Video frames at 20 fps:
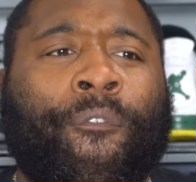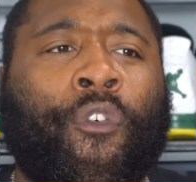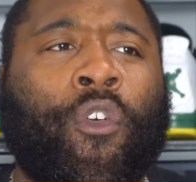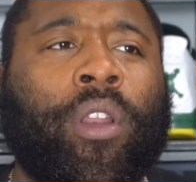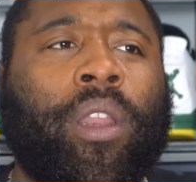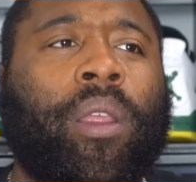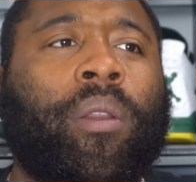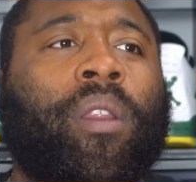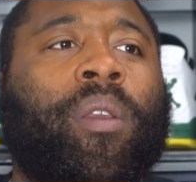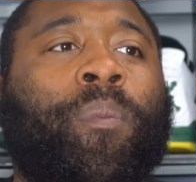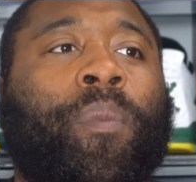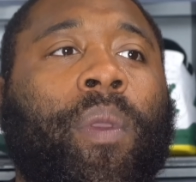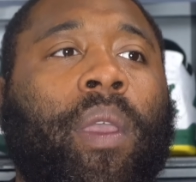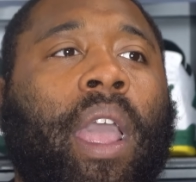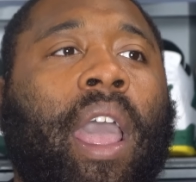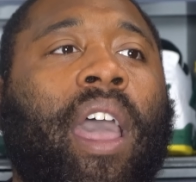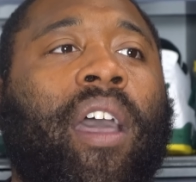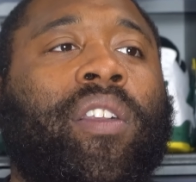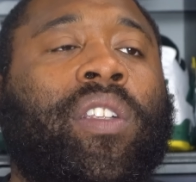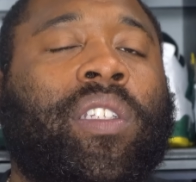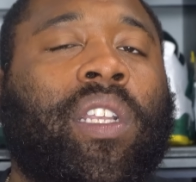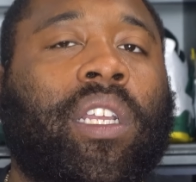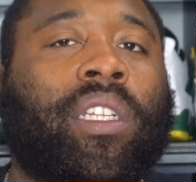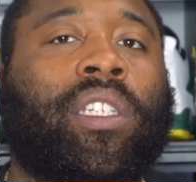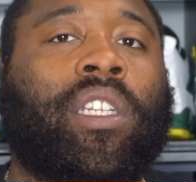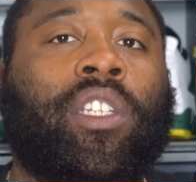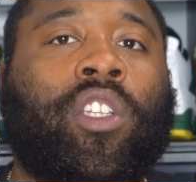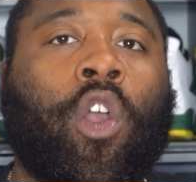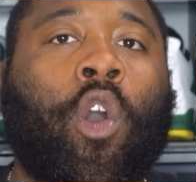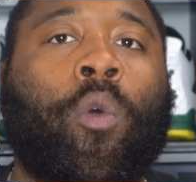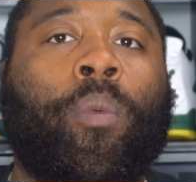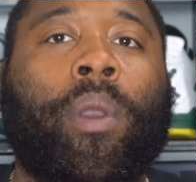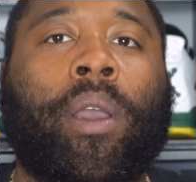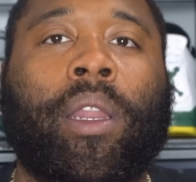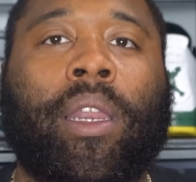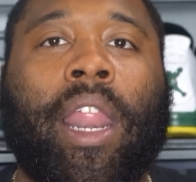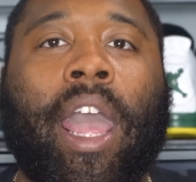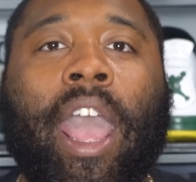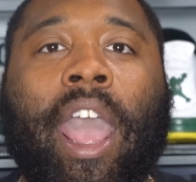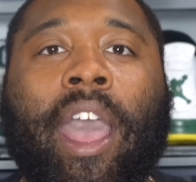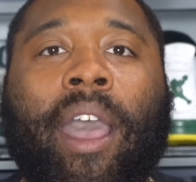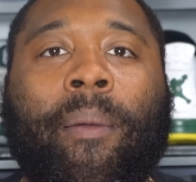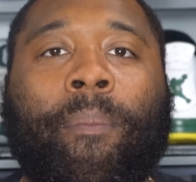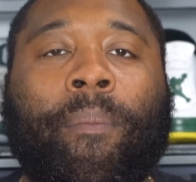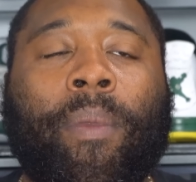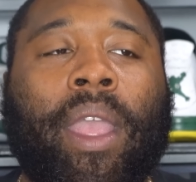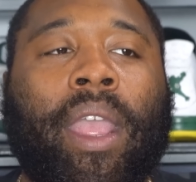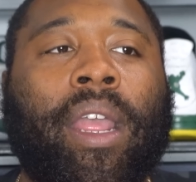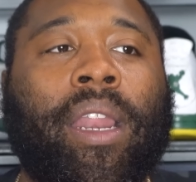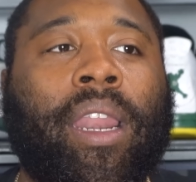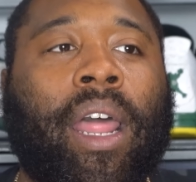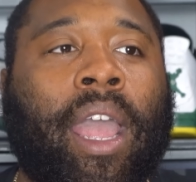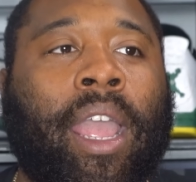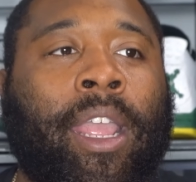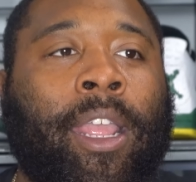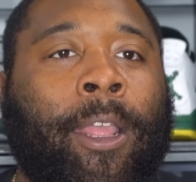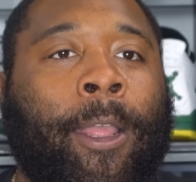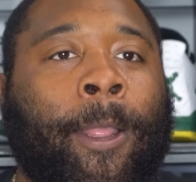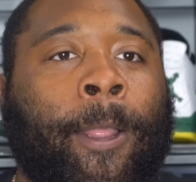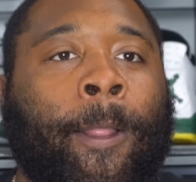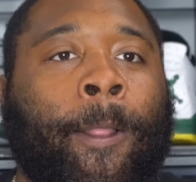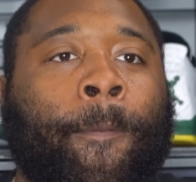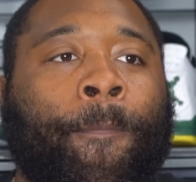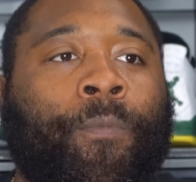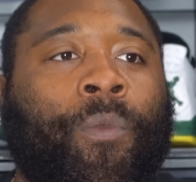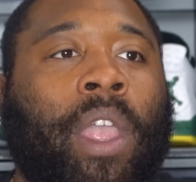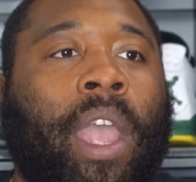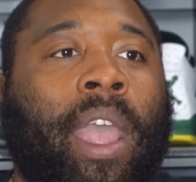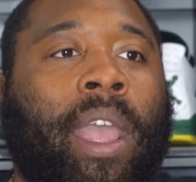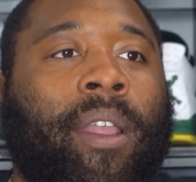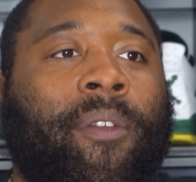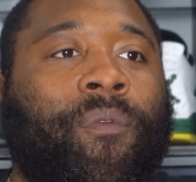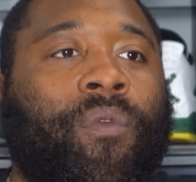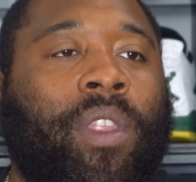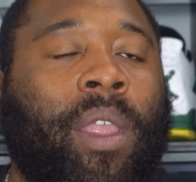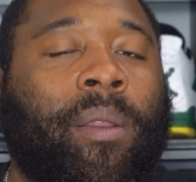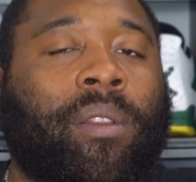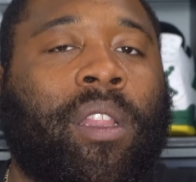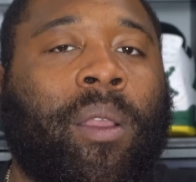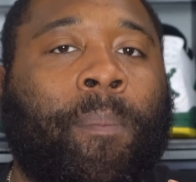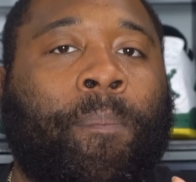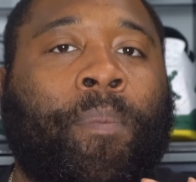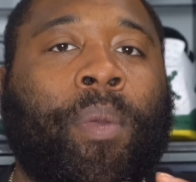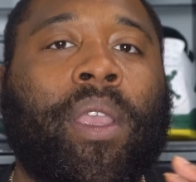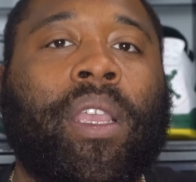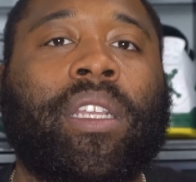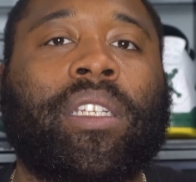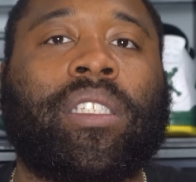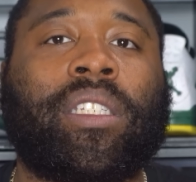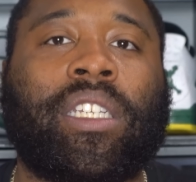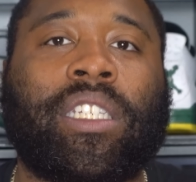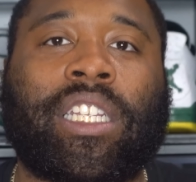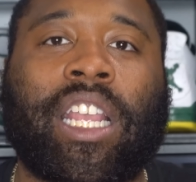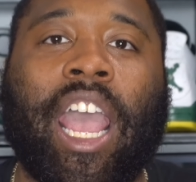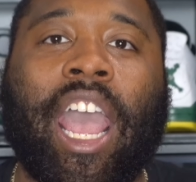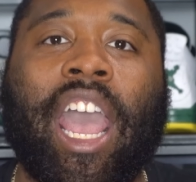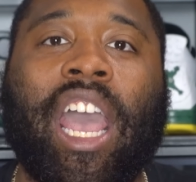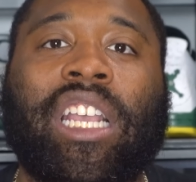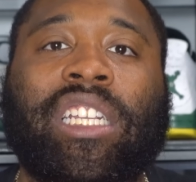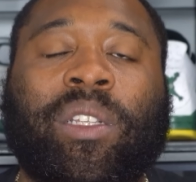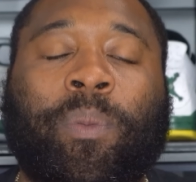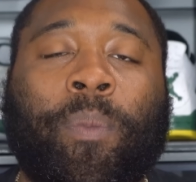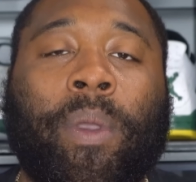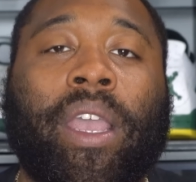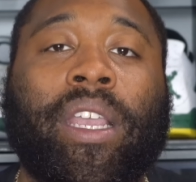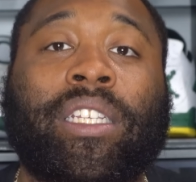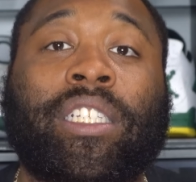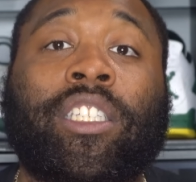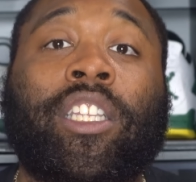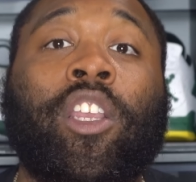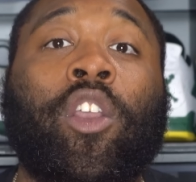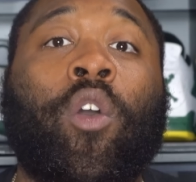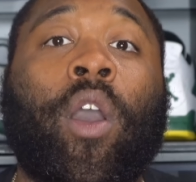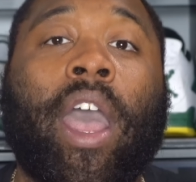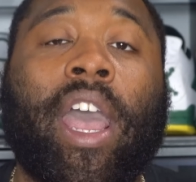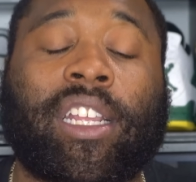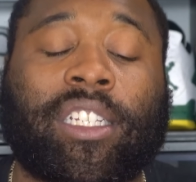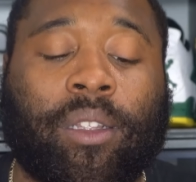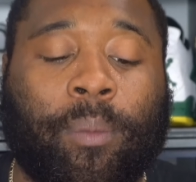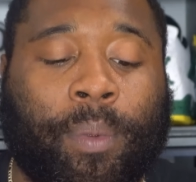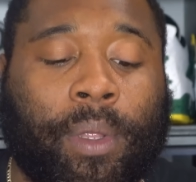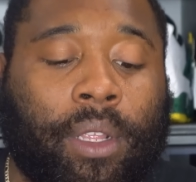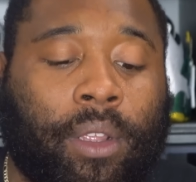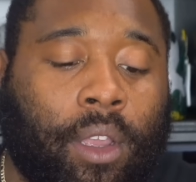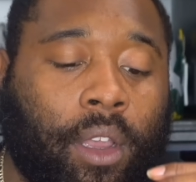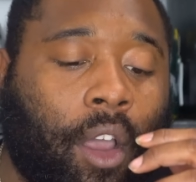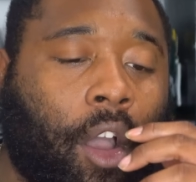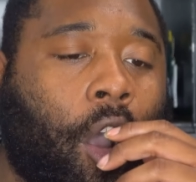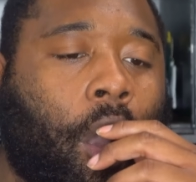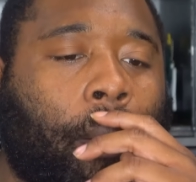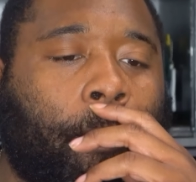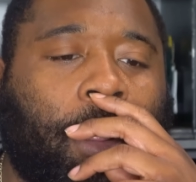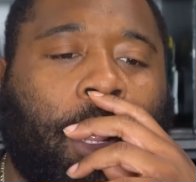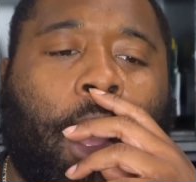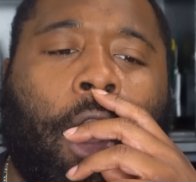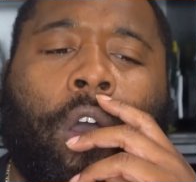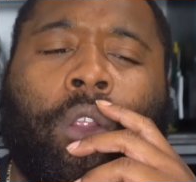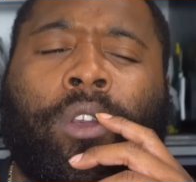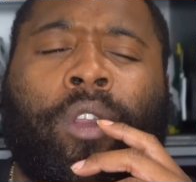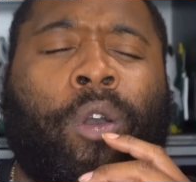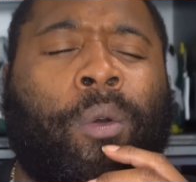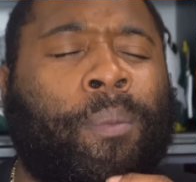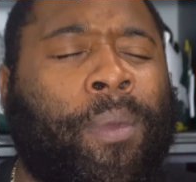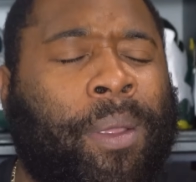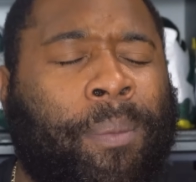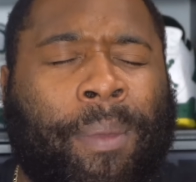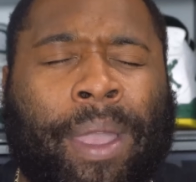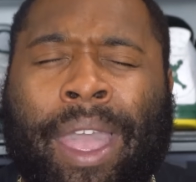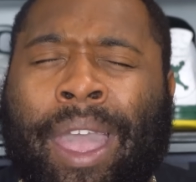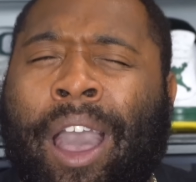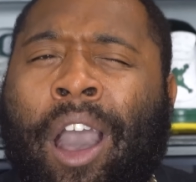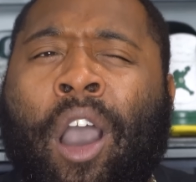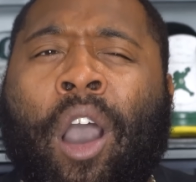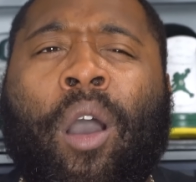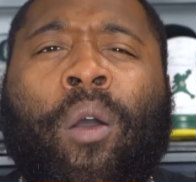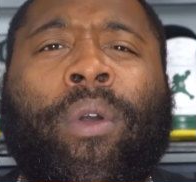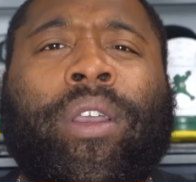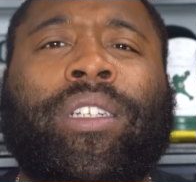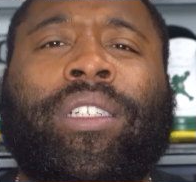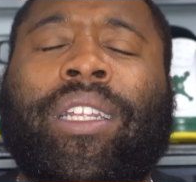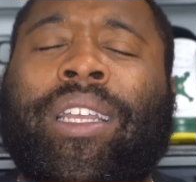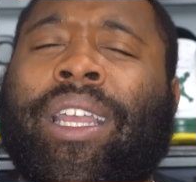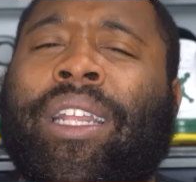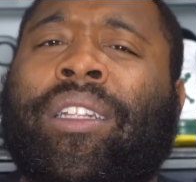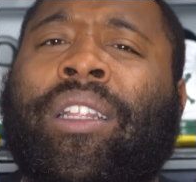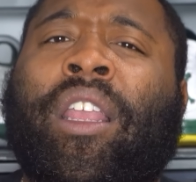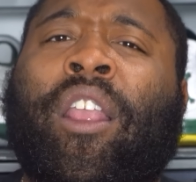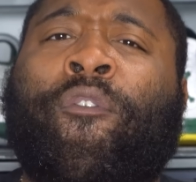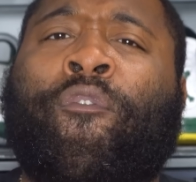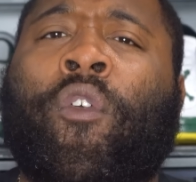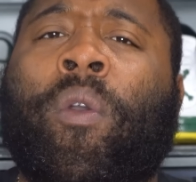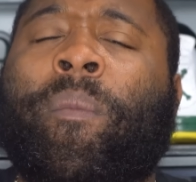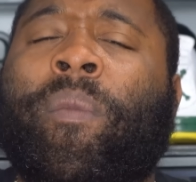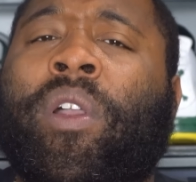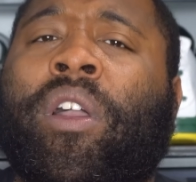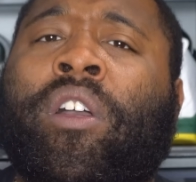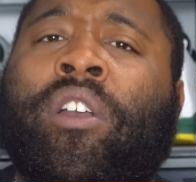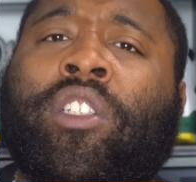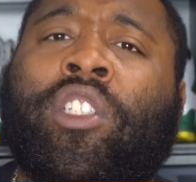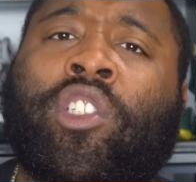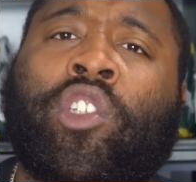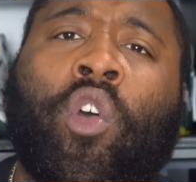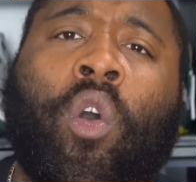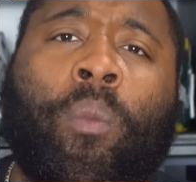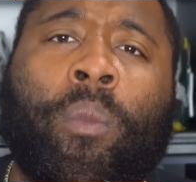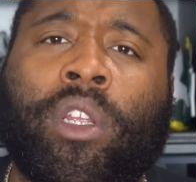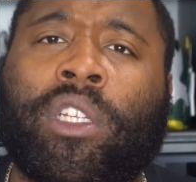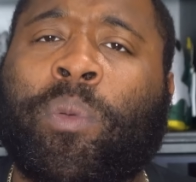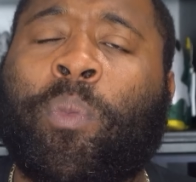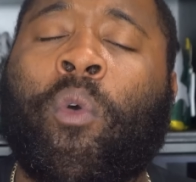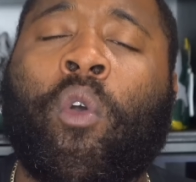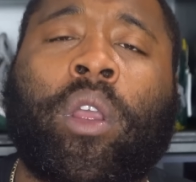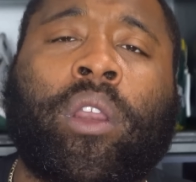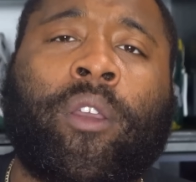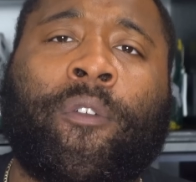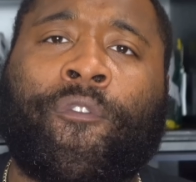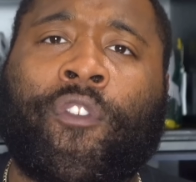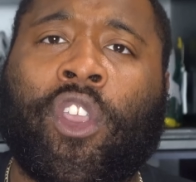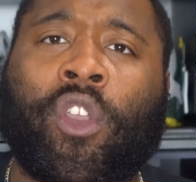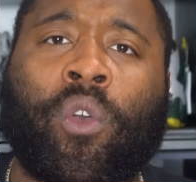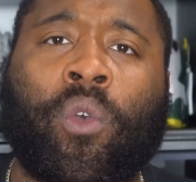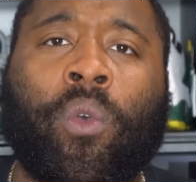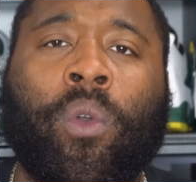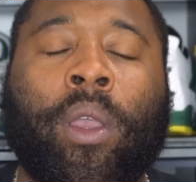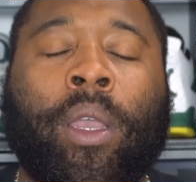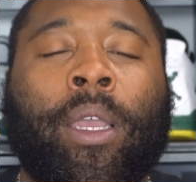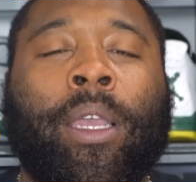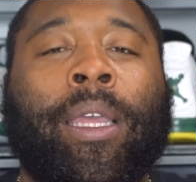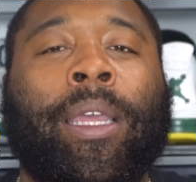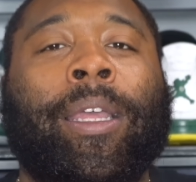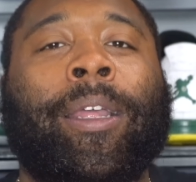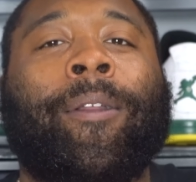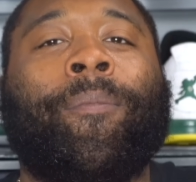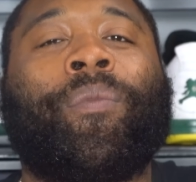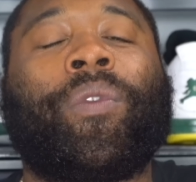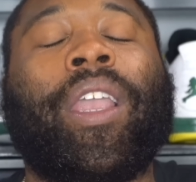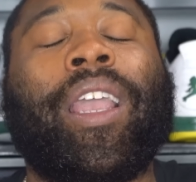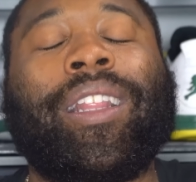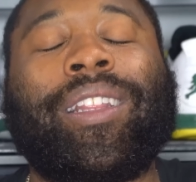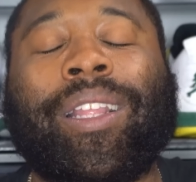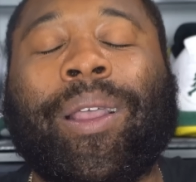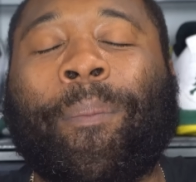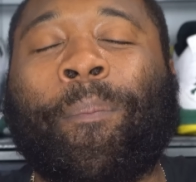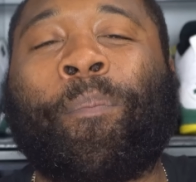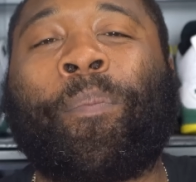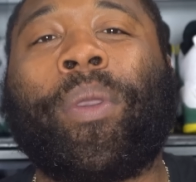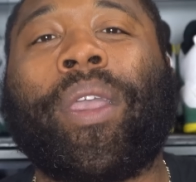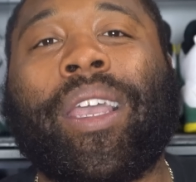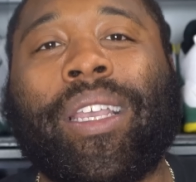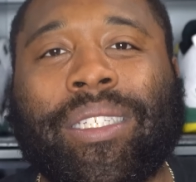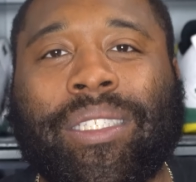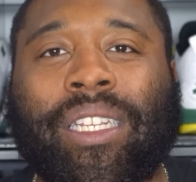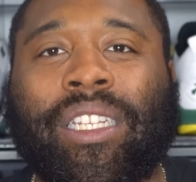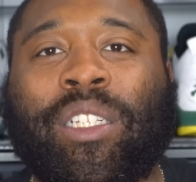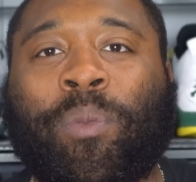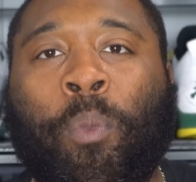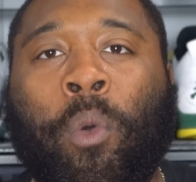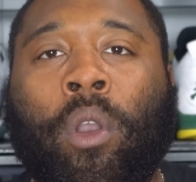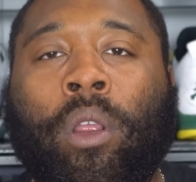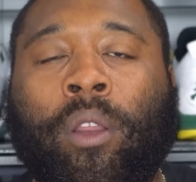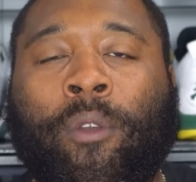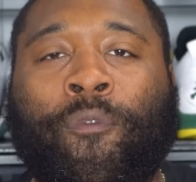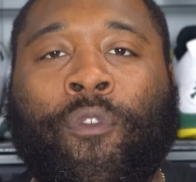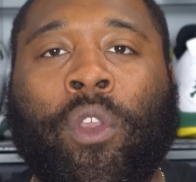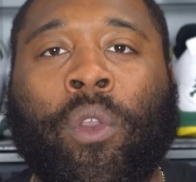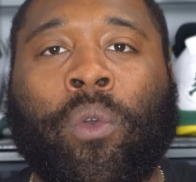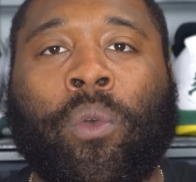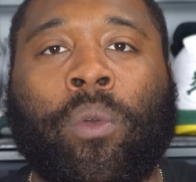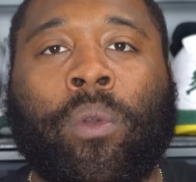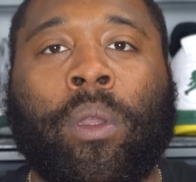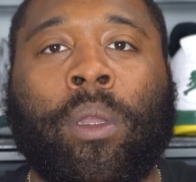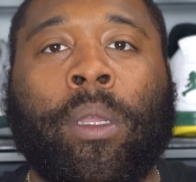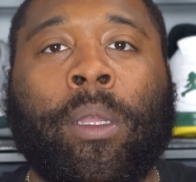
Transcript: for them to have such a dope collab, man, like, that the business aspect still has to be good. Y'all know me, man. I always look at things from the consumer's point of view and the business point of view.